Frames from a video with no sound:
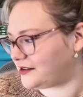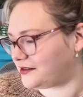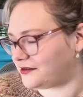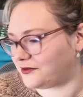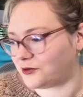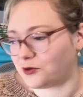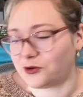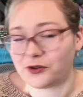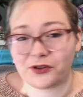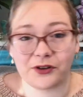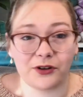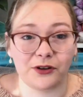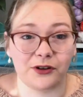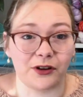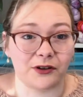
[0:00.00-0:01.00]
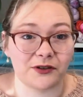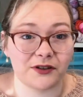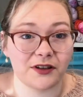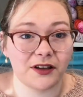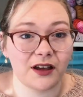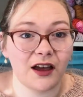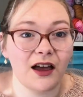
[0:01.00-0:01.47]
fourth, who knows.
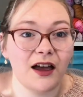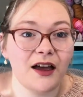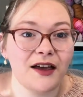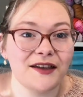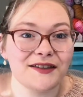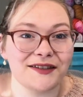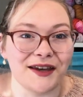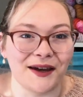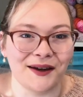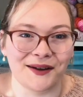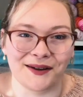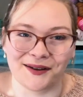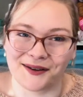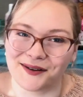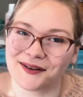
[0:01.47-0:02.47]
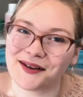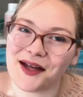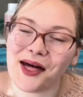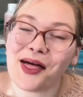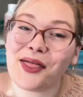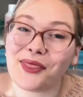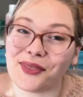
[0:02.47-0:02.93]
So
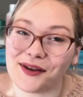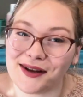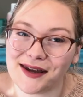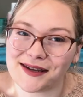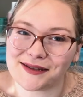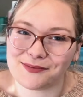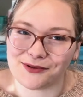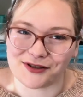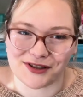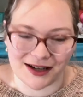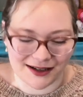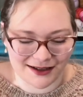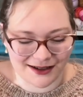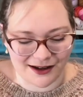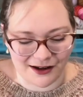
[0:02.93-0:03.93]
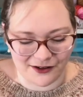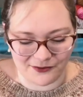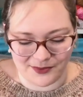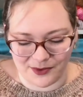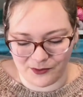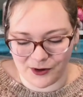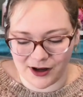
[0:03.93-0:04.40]
the next project that I've
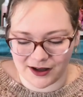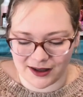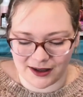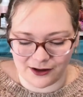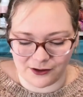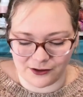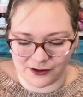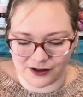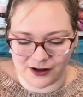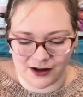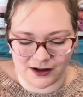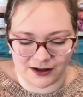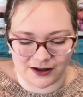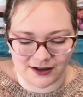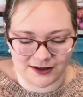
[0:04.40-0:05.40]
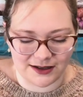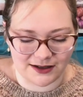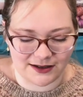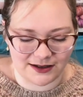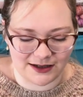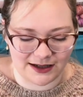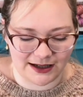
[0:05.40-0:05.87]
been working on kind of
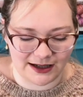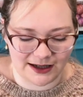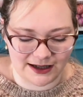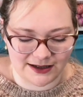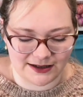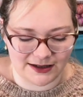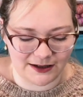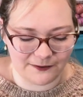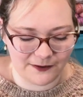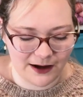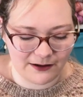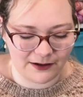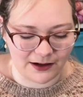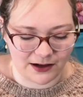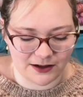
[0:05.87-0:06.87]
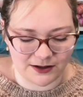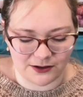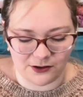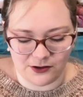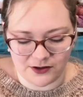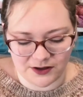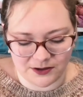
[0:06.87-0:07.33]
consistently is the Fairy Light
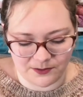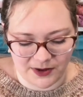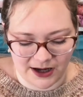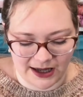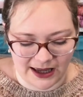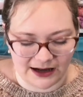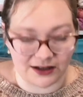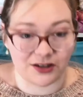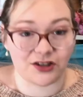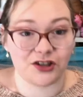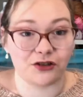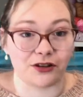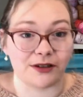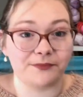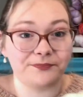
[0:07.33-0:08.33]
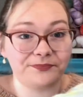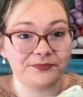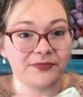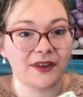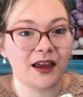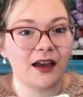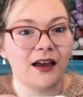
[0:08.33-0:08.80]
Socks by Helen Stewart.
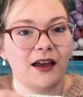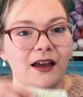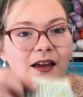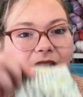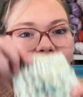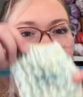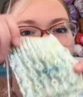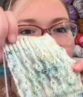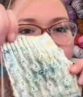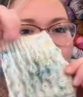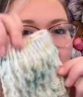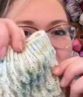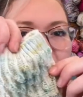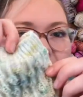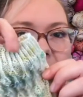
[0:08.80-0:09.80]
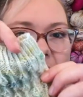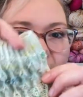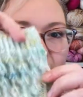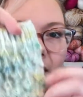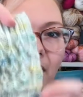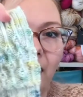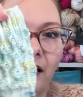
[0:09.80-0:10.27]
So here they
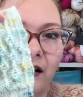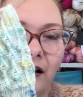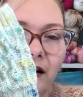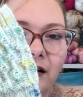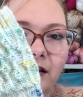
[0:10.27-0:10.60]
are.